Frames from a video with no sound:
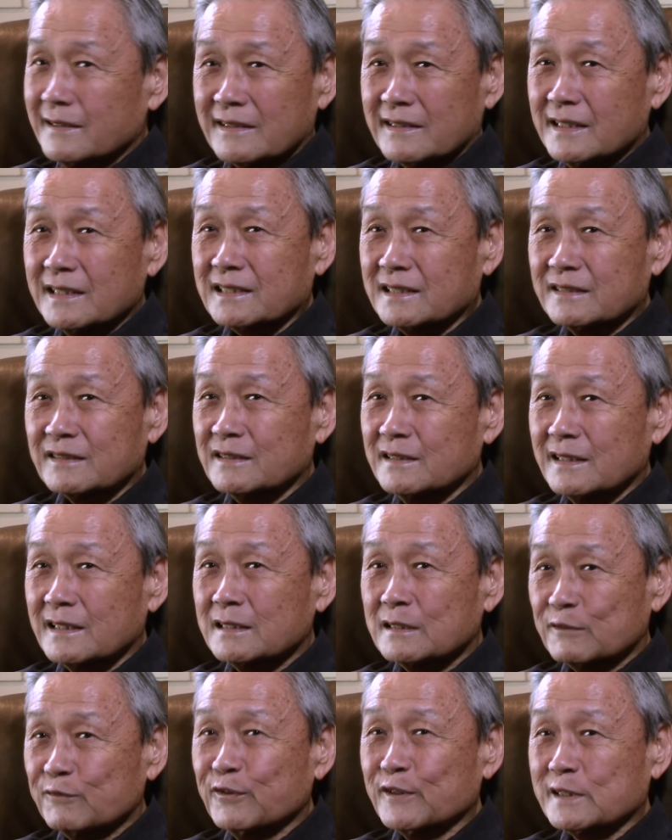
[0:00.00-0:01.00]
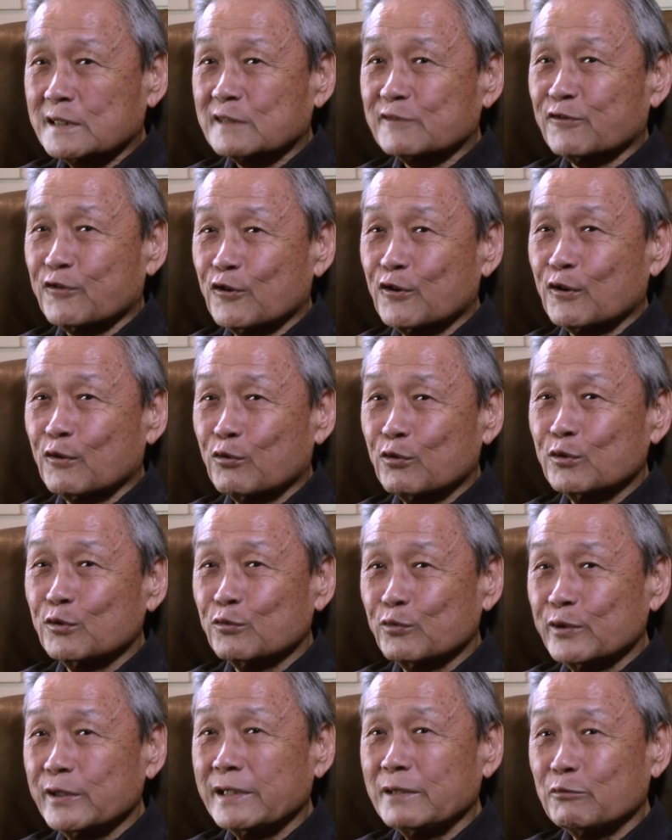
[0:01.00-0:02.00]
this fits for who
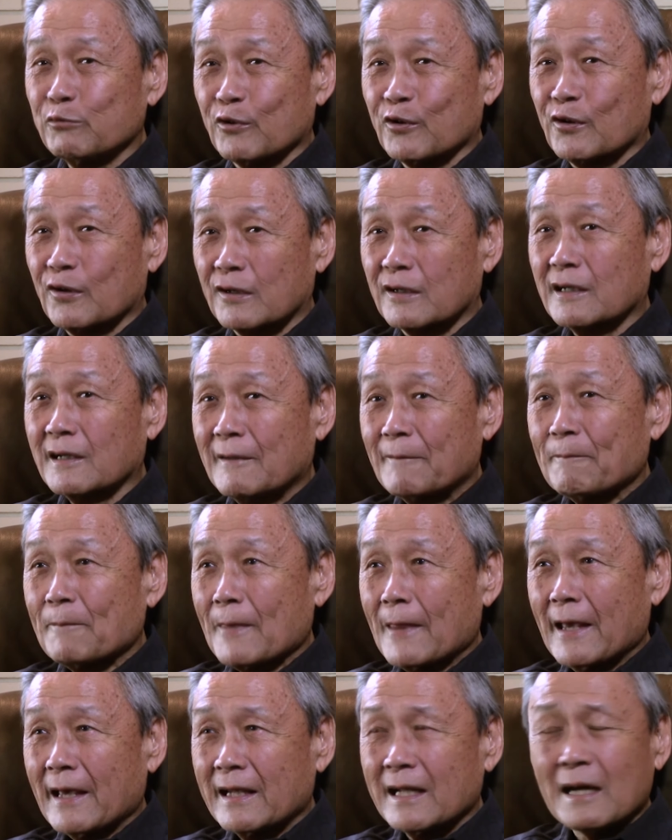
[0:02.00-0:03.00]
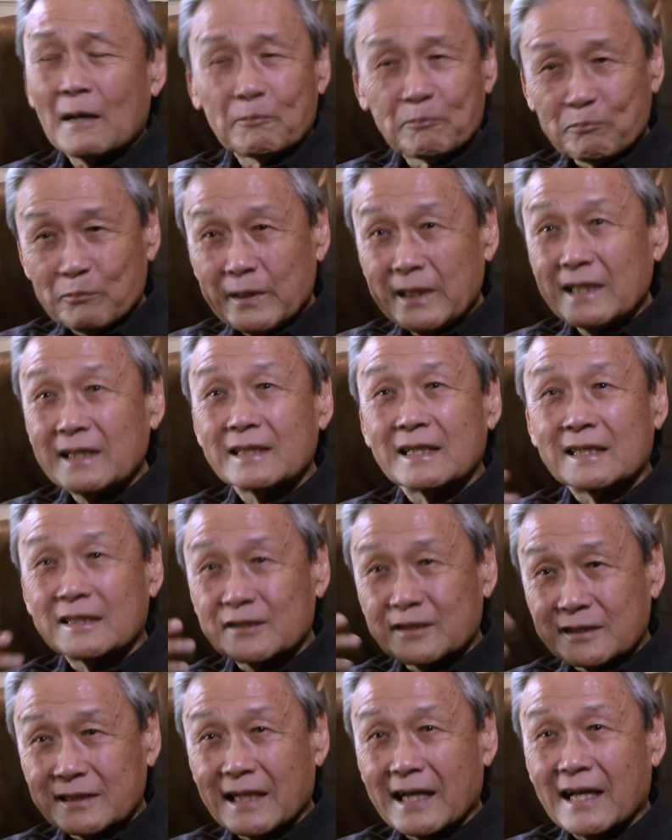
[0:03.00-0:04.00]
we were, and helped me to
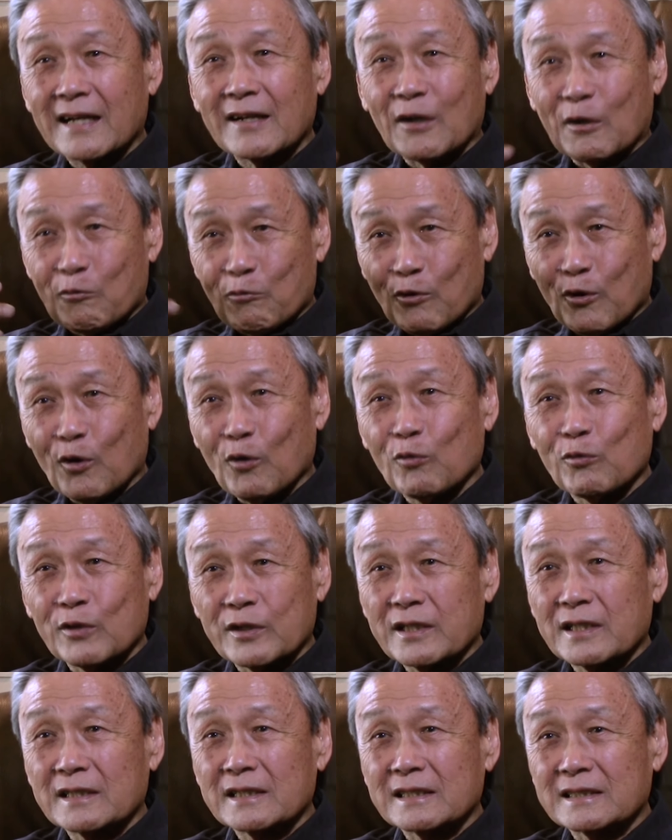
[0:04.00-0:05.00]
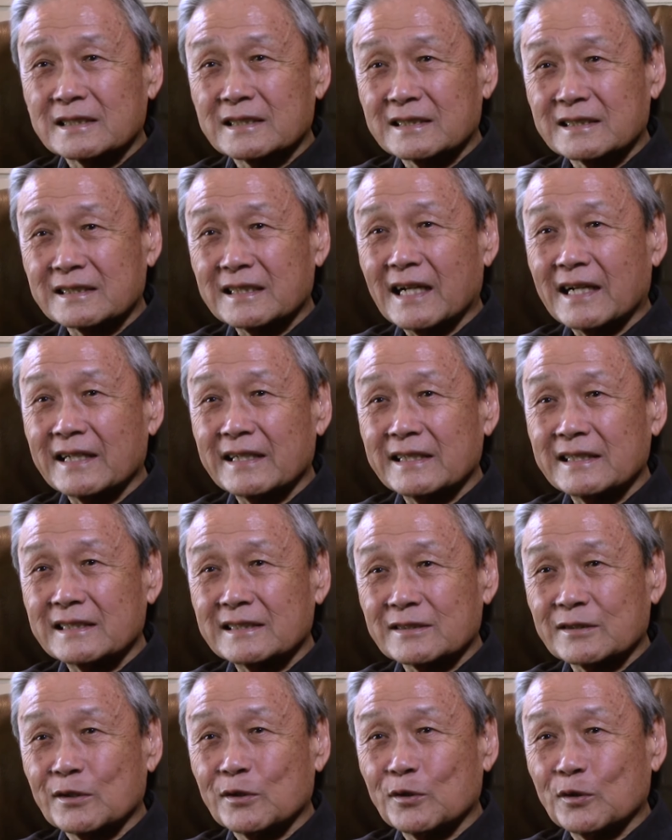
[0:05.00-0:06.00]
understand our role within the society
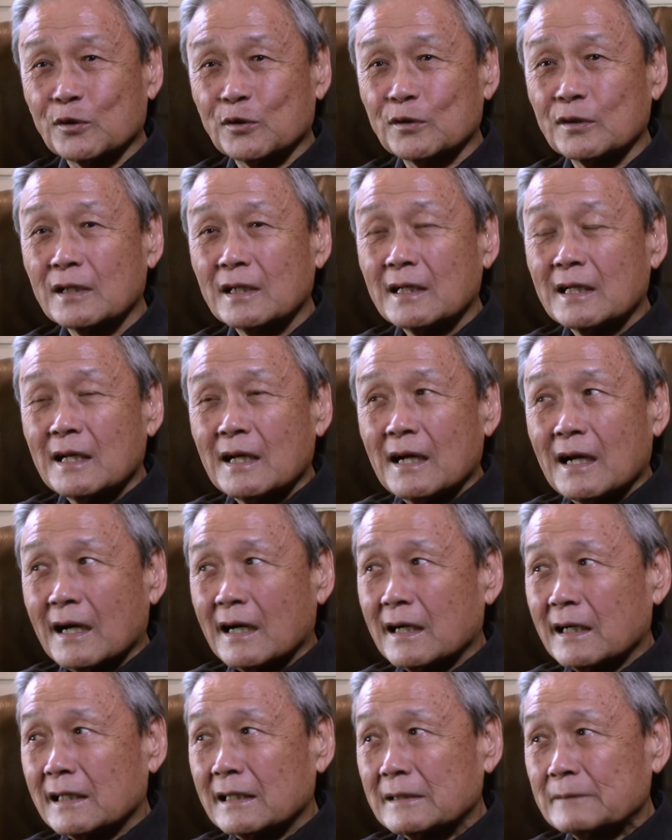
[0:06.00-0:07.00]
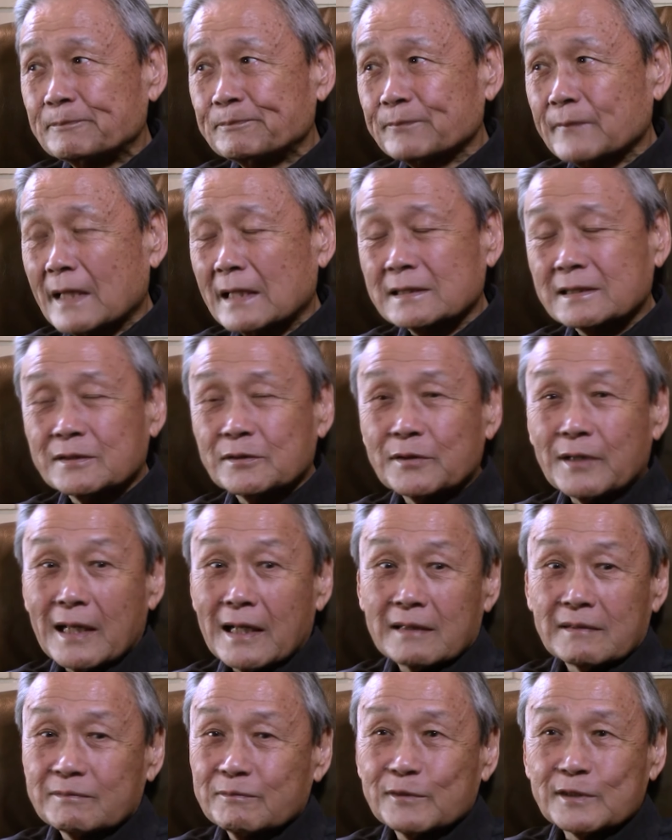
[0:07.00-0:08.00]
as a whole. And so
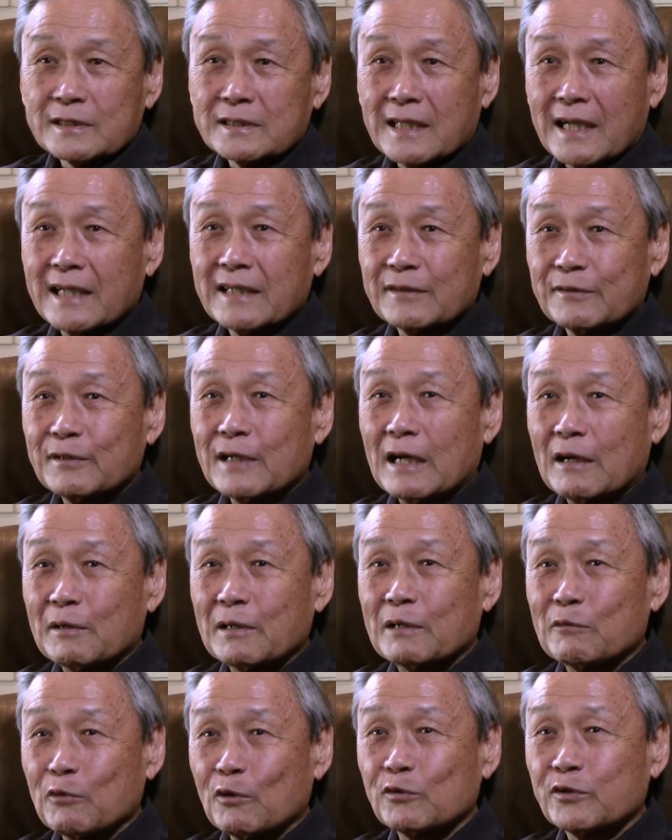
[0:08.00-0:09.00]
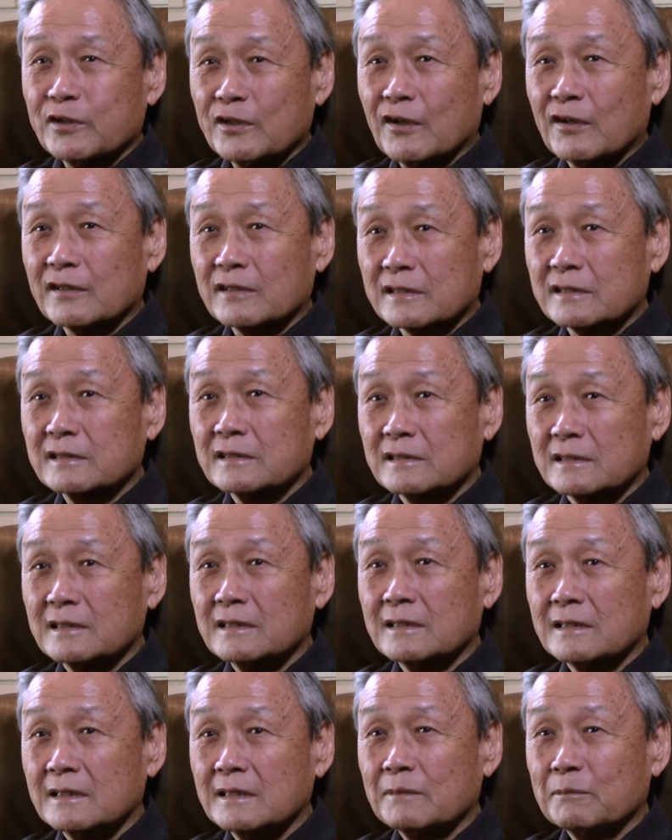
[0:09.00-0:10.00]
that was kind of how I wrote the article.
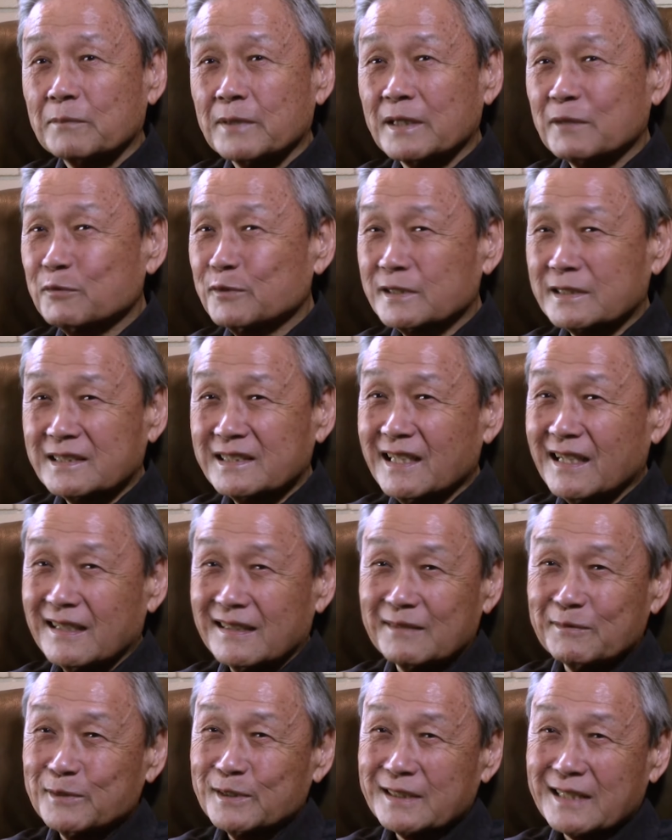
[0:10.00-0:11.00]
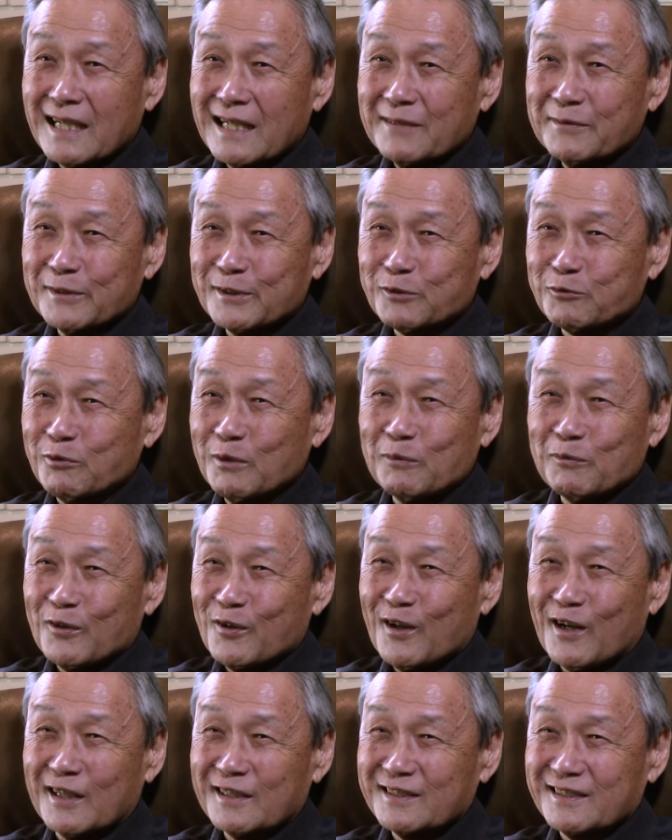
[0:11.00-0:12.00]
But it was kind of a stream of
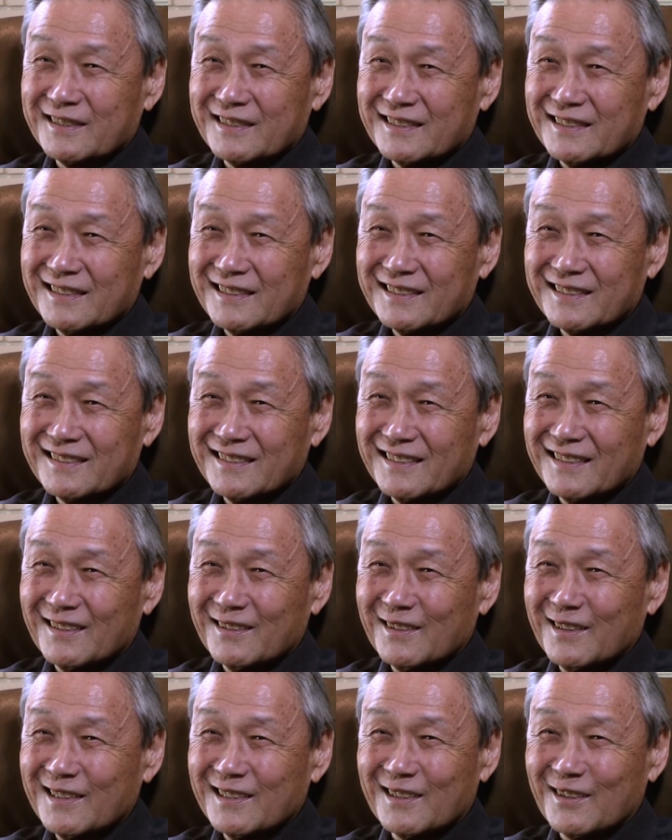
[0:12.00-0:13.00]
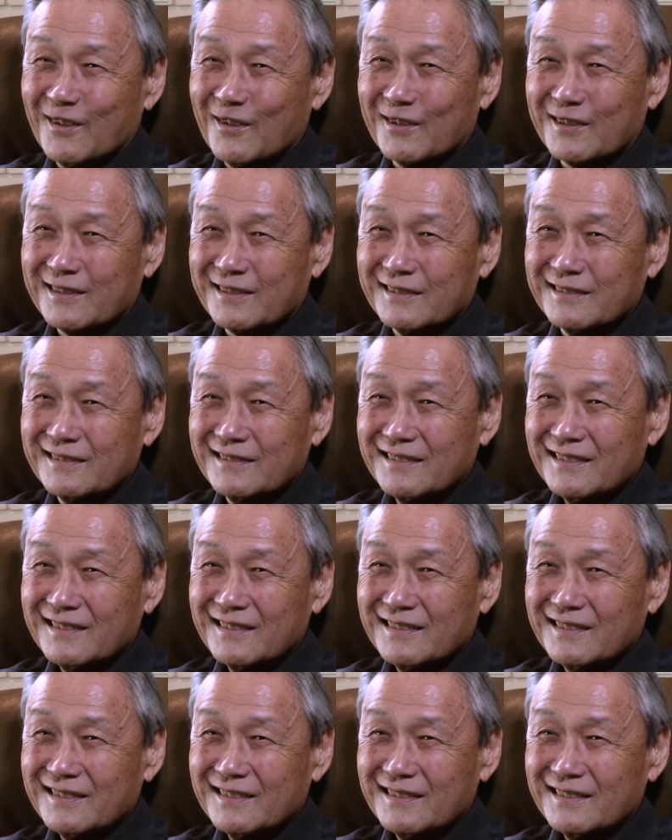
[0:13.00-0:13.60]
consciousness little article.